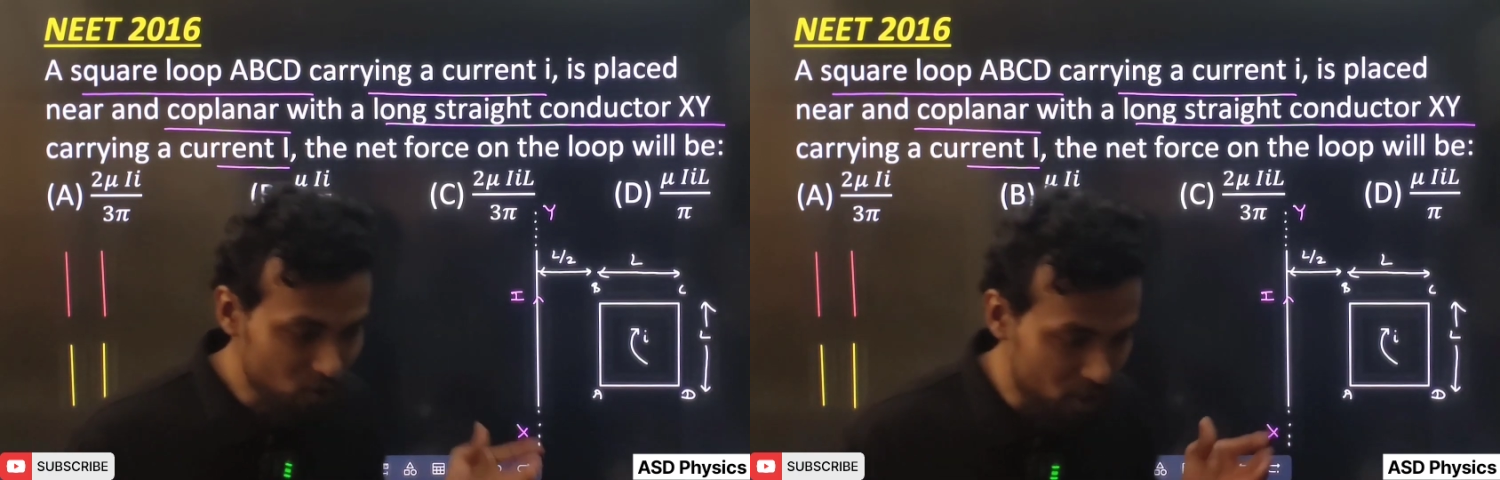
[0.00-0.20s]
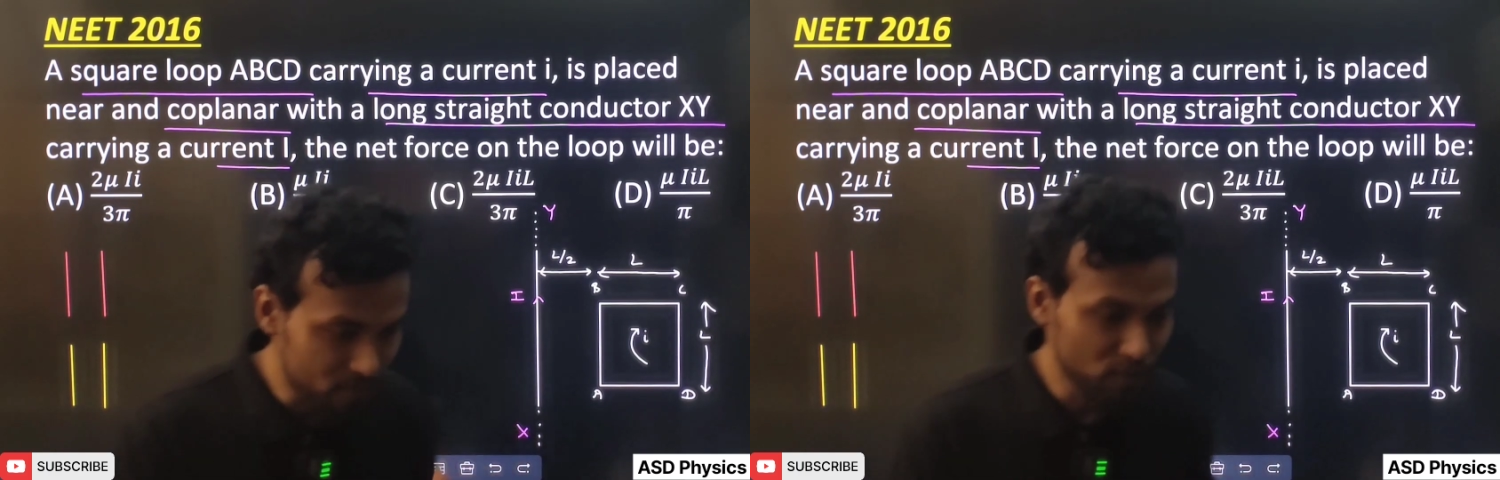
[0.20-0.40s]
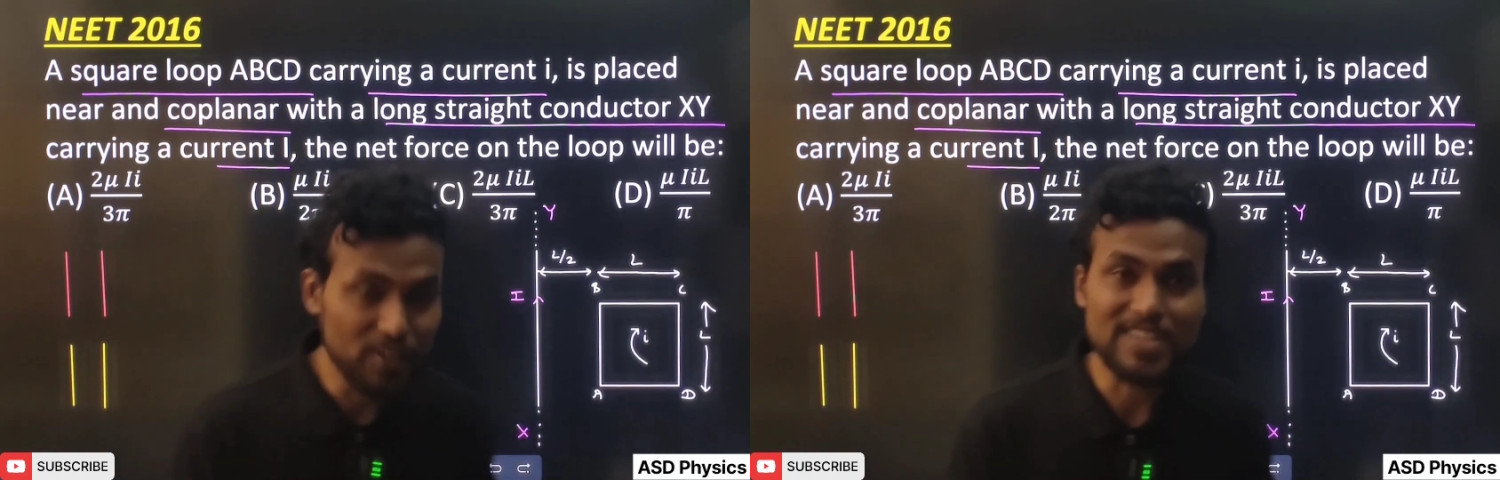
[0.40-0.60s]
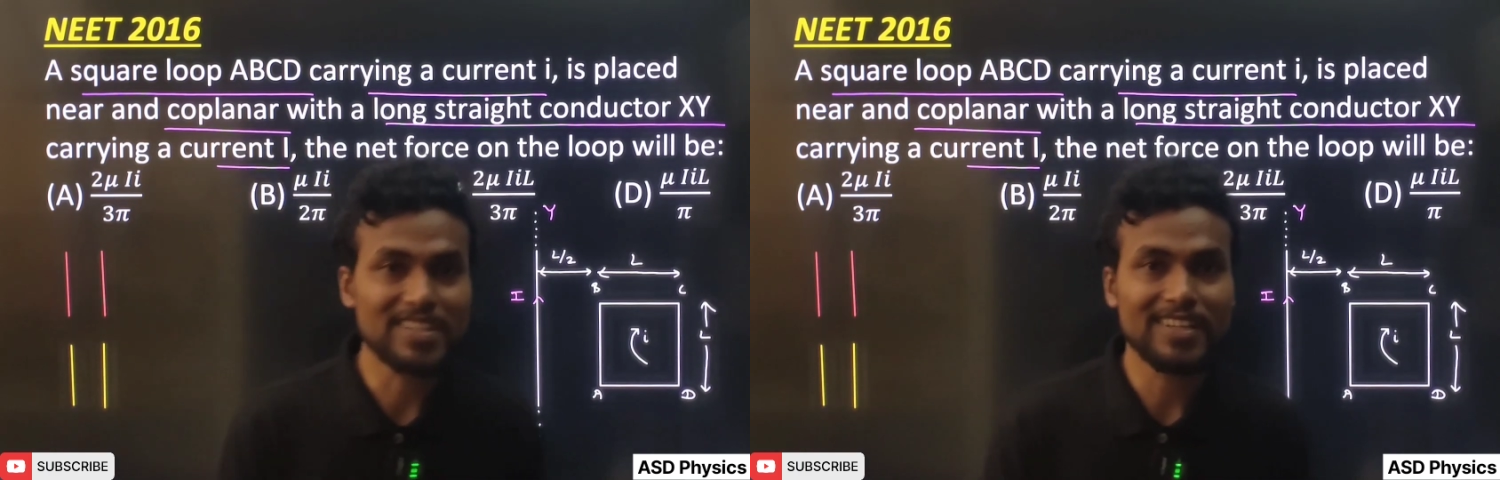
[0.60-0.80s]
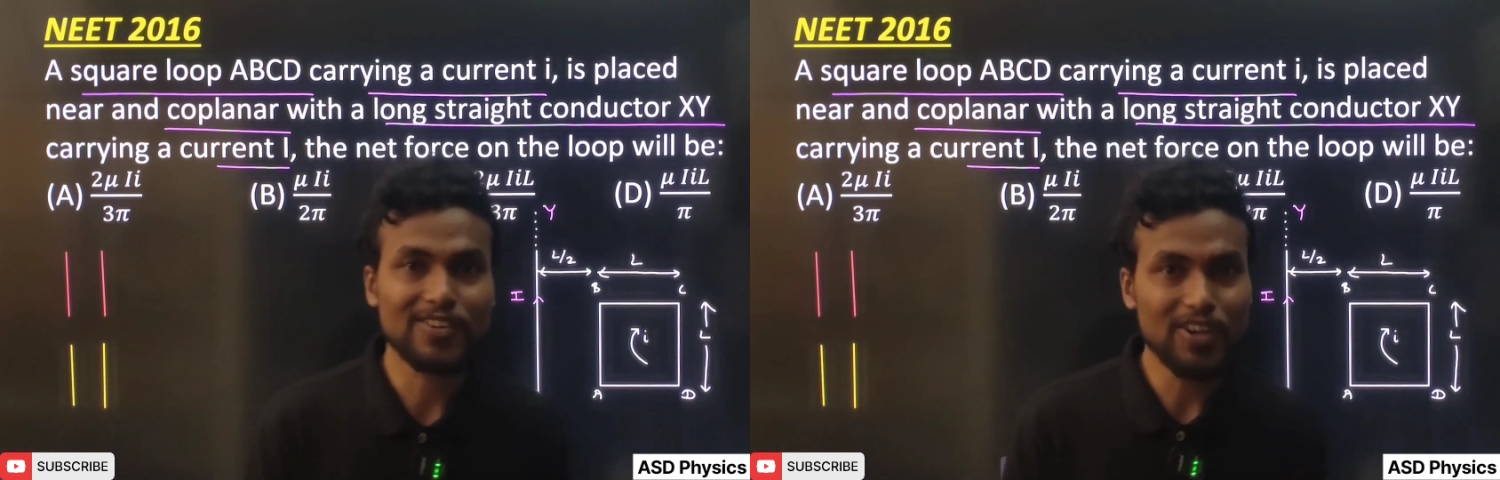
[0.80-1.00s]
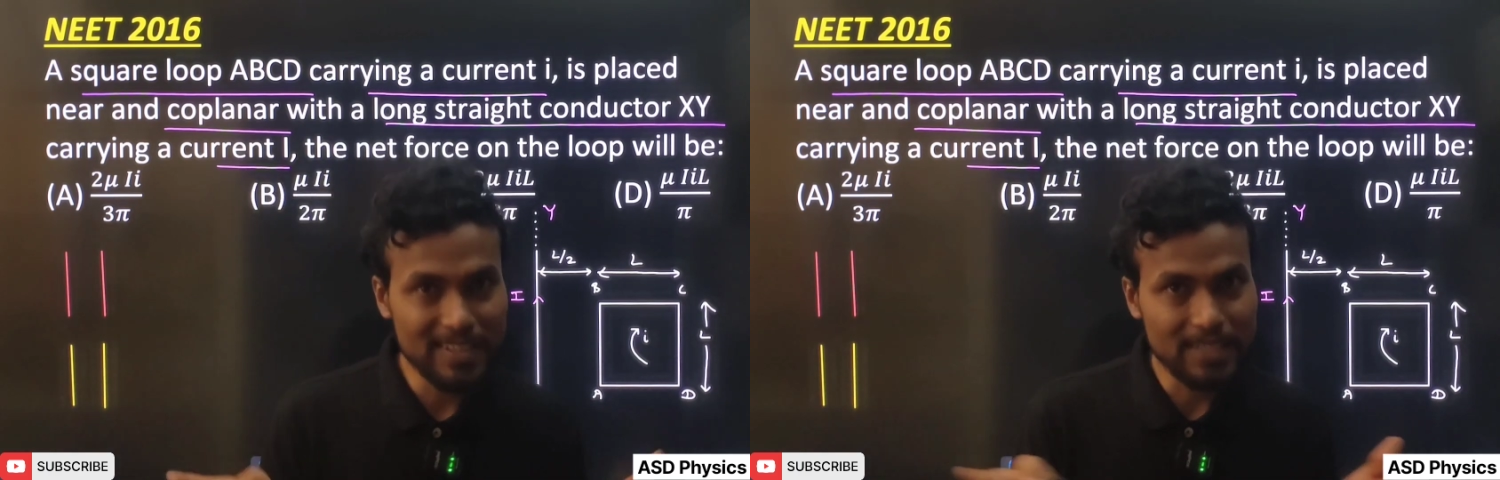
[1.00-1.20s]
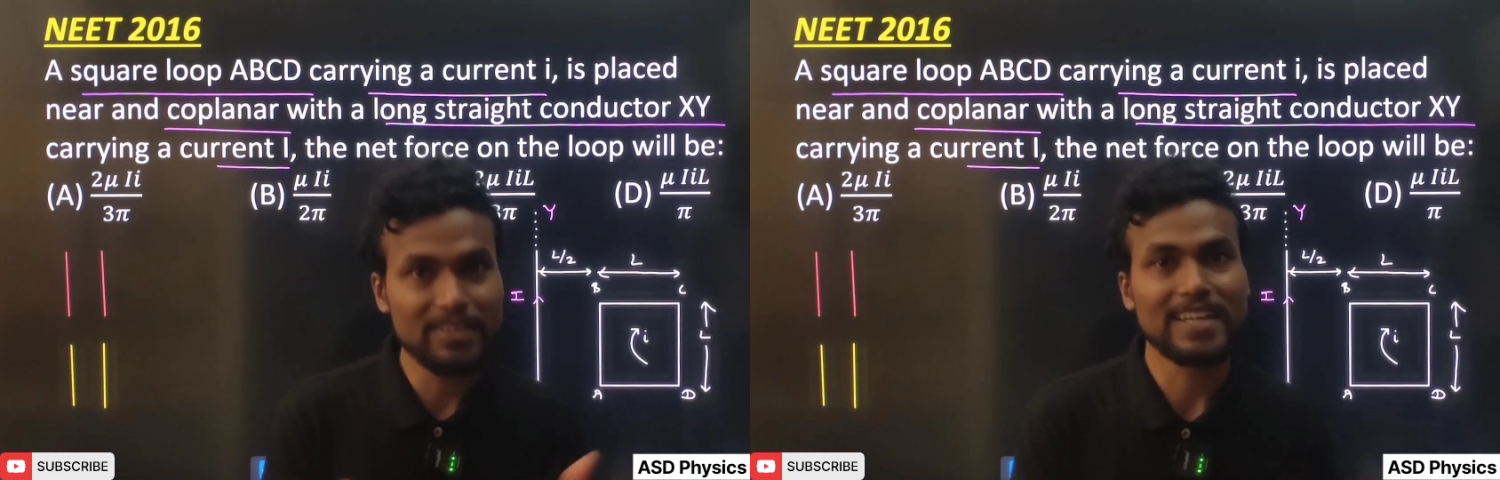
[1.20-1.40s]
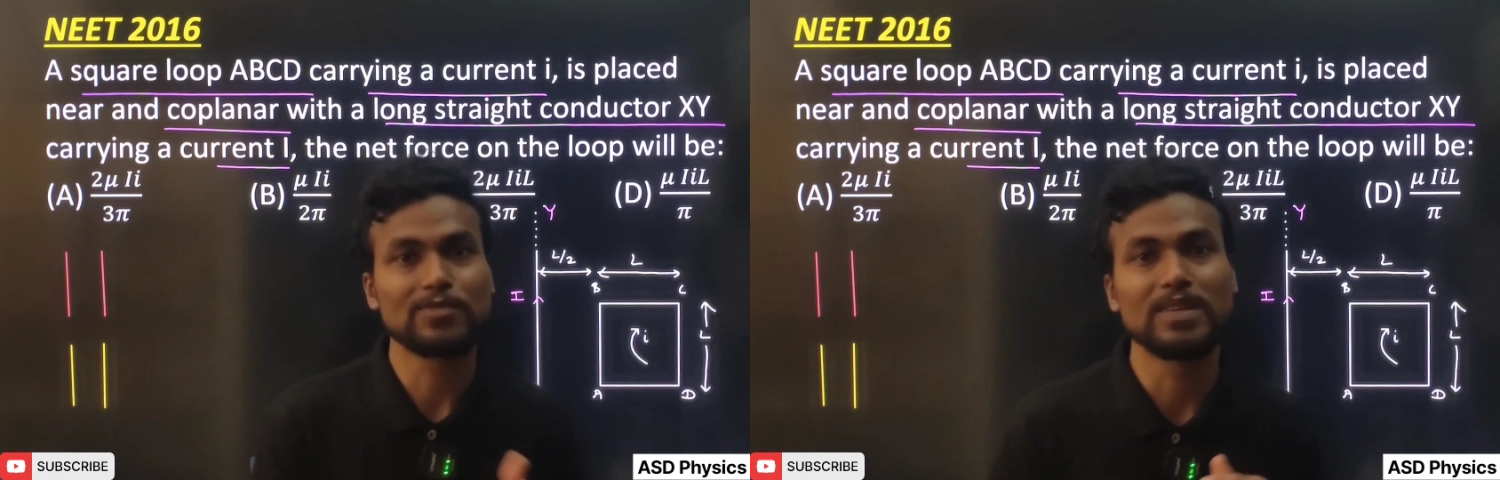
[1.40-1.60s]
configuration and all, they
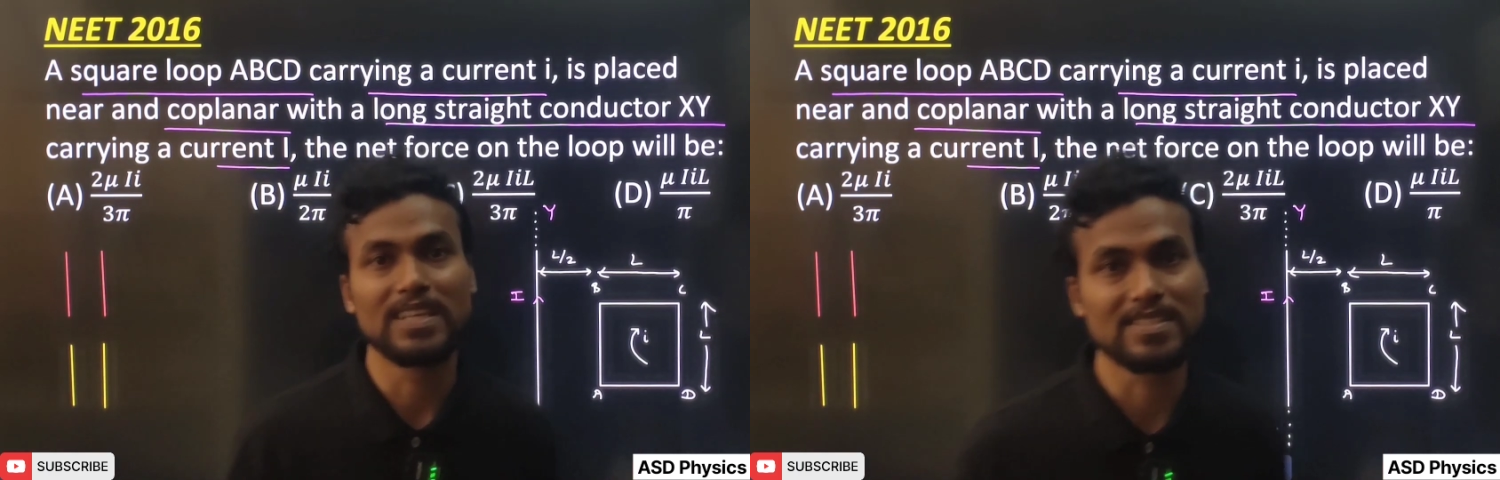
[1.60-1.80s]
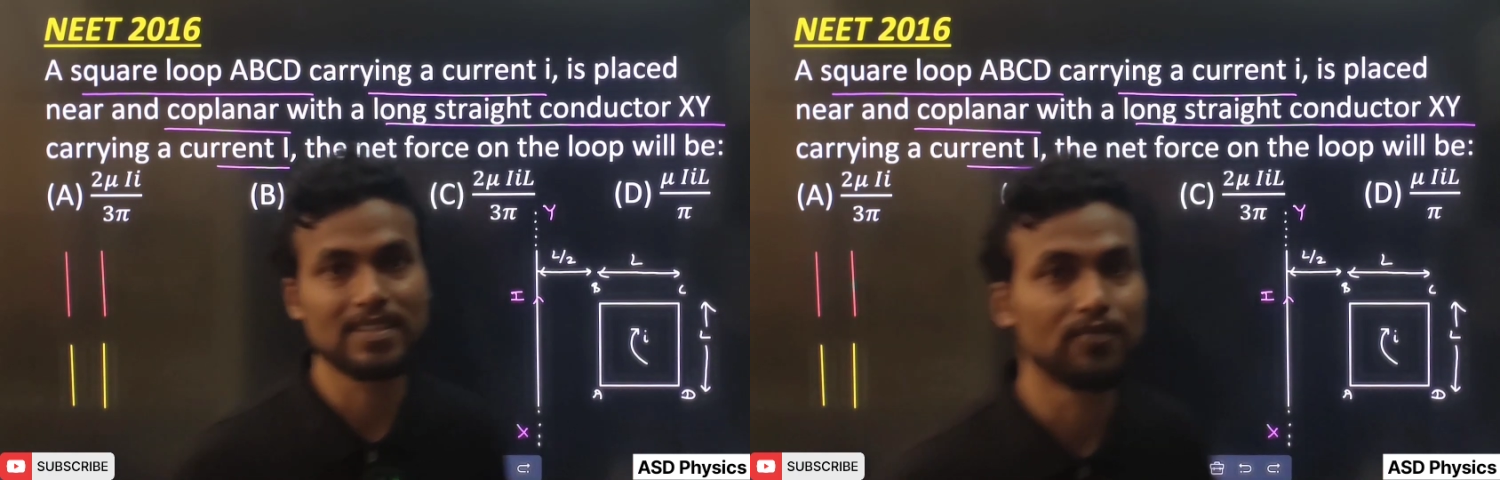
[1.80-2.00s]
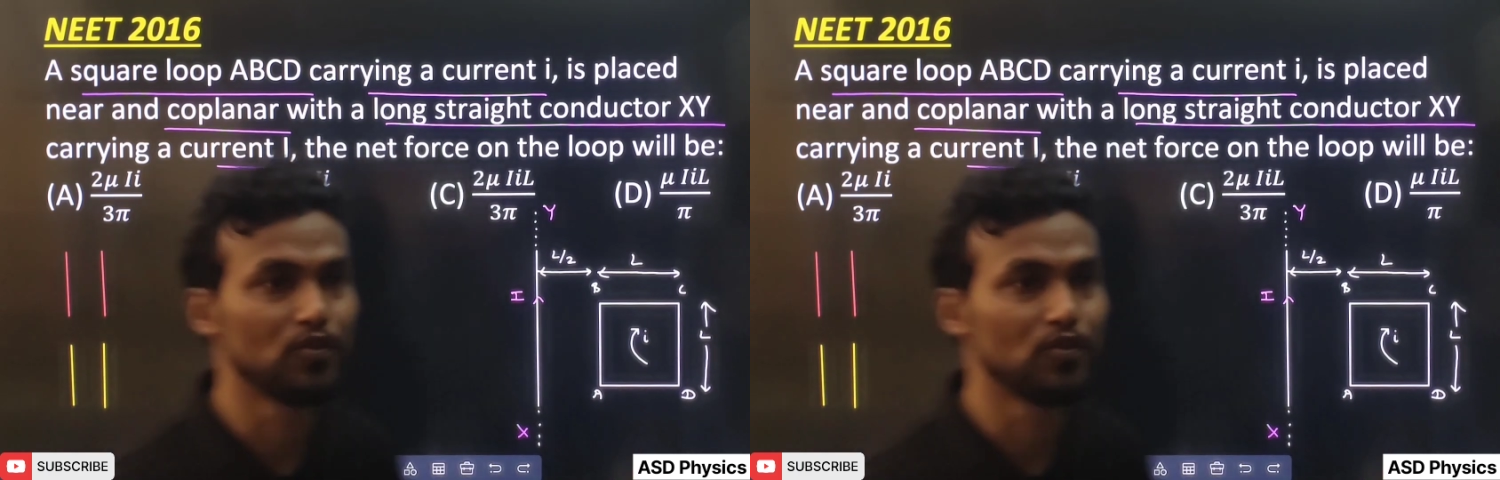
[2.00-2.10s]
will experience the